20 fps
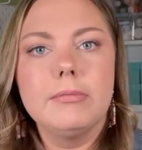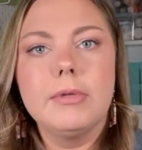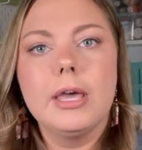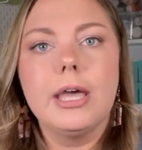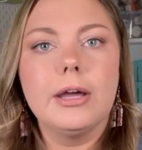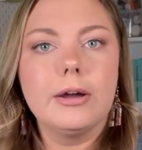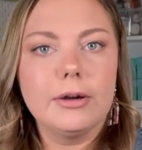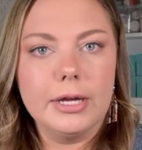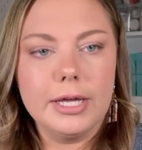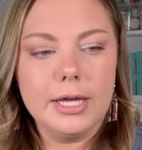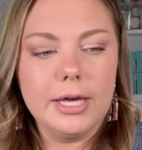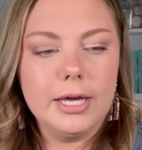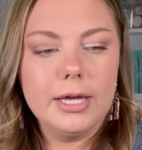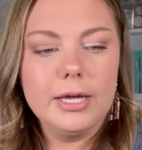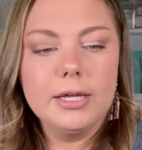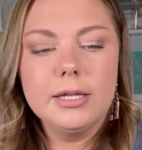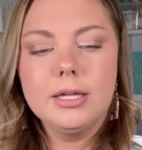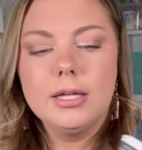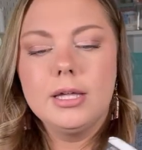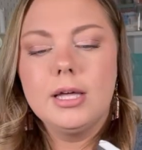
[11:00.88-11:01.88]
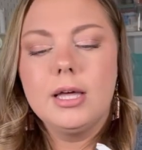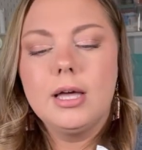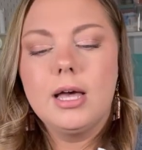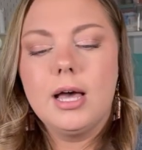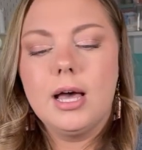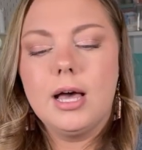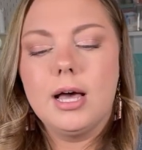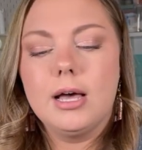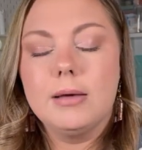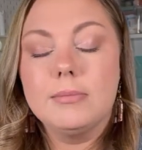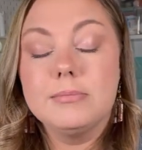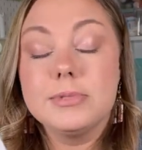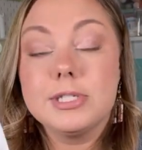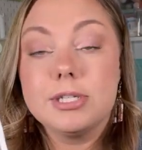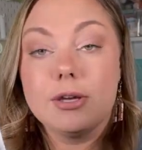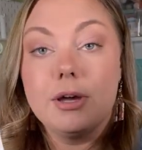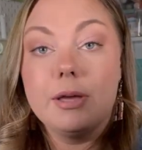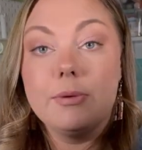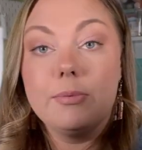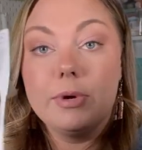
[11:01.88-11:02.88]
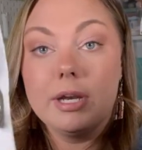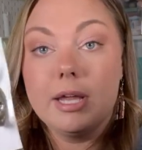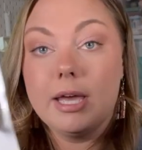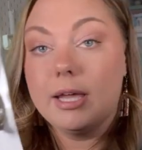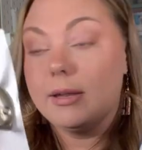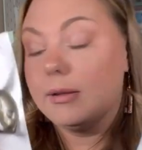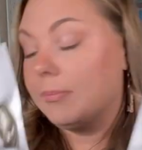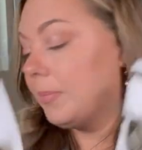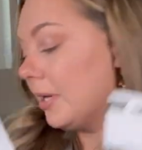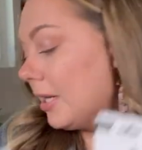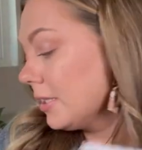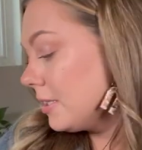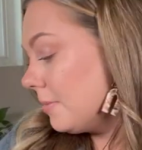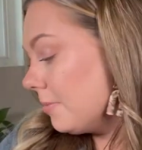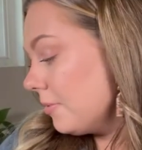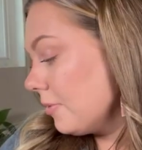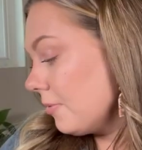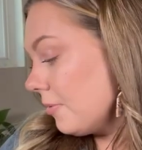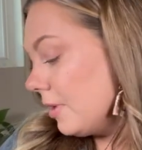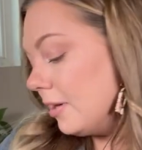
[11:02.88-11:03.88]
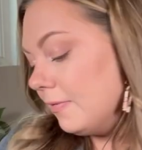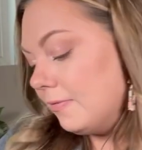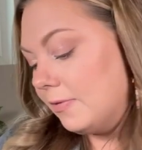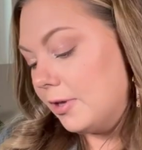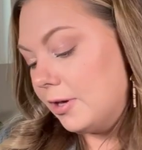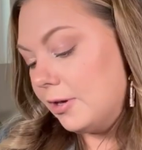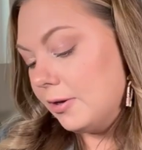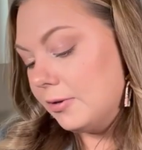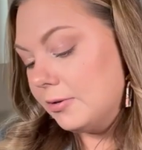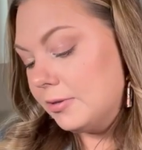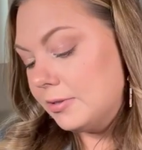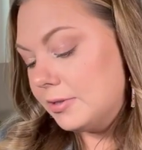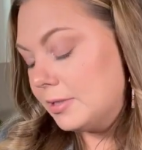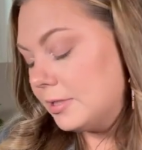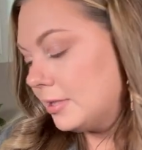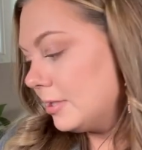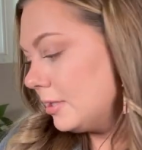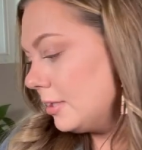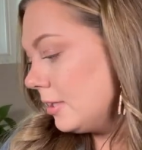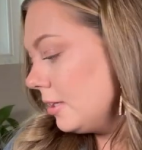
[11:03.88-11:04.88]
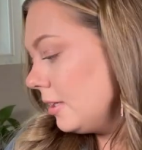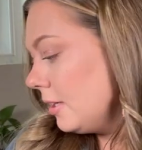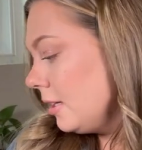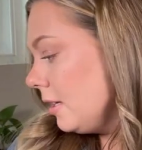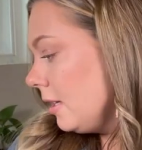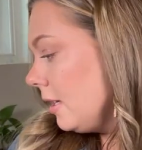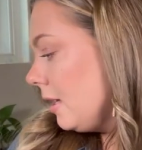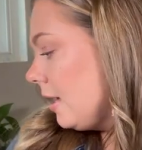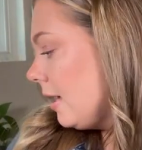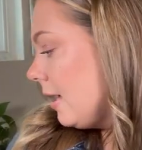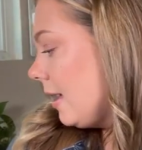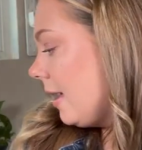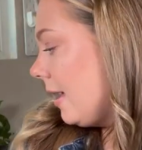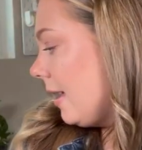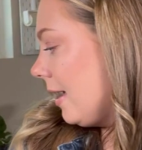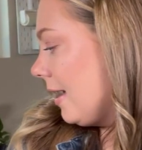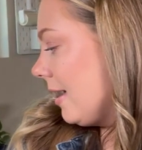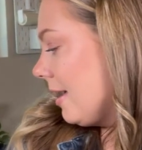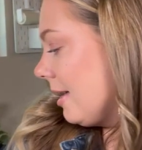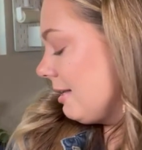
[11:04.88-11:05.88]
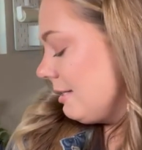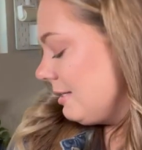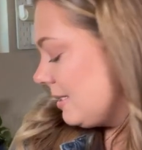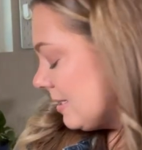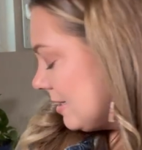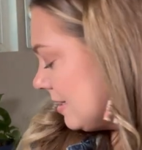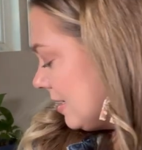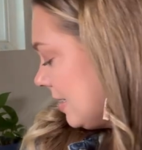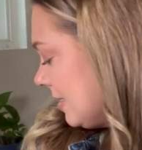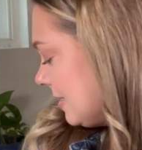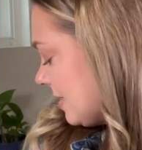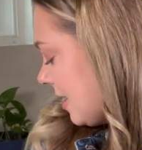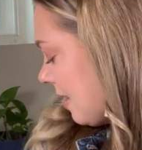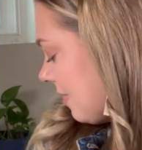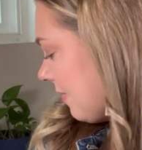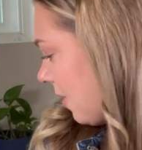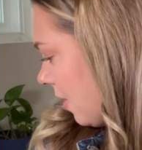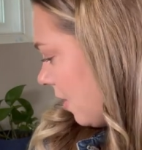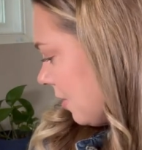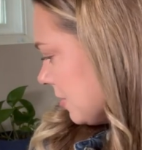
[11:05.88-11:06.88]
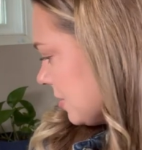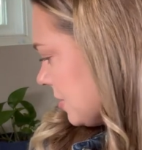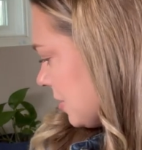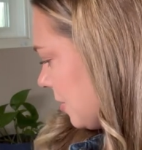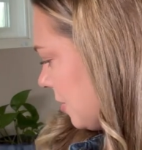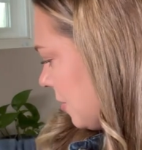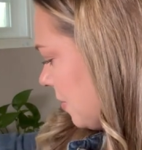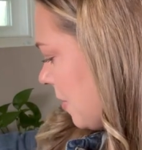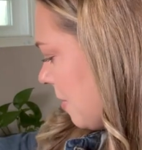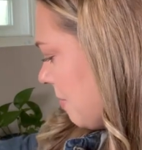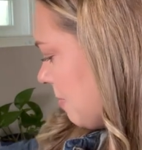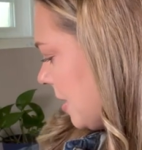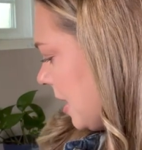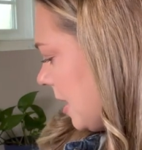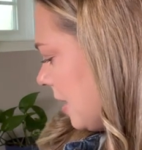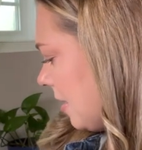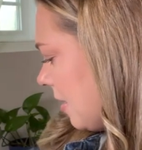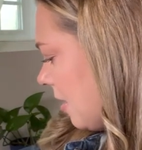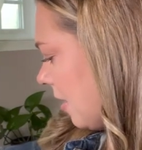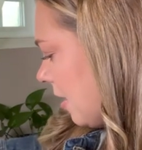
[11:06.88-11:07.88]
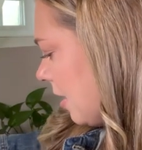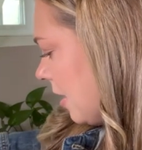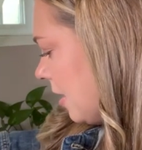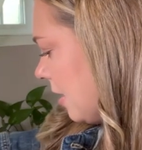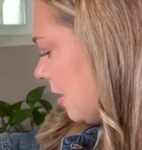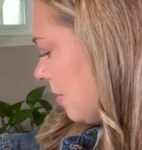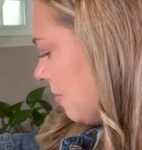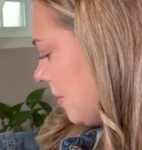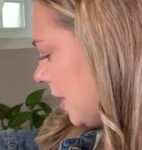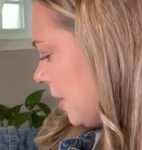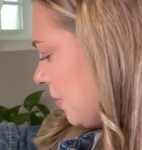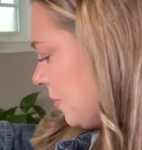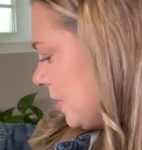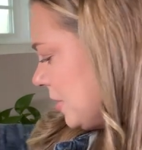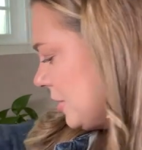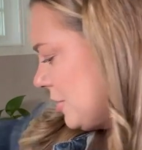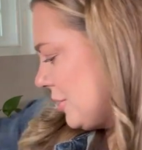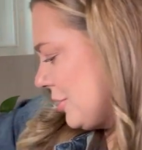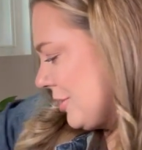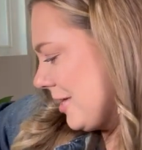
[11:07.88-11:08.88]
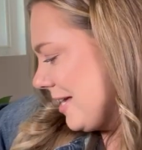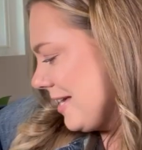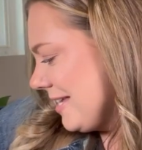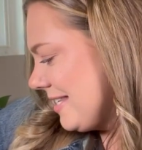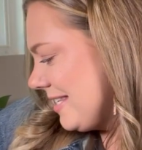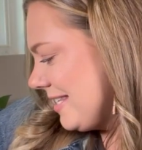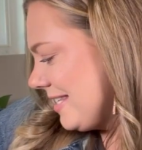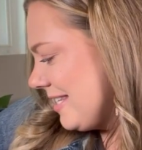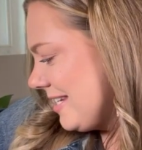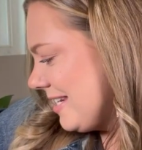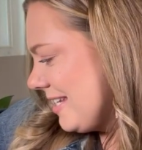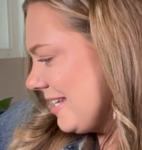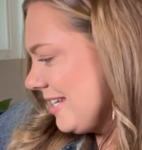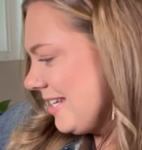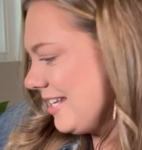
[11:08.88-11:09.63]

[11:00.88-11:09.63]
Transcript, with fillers: area. Um, so I went ahead and picked up three of those. And these have also been on my wish list,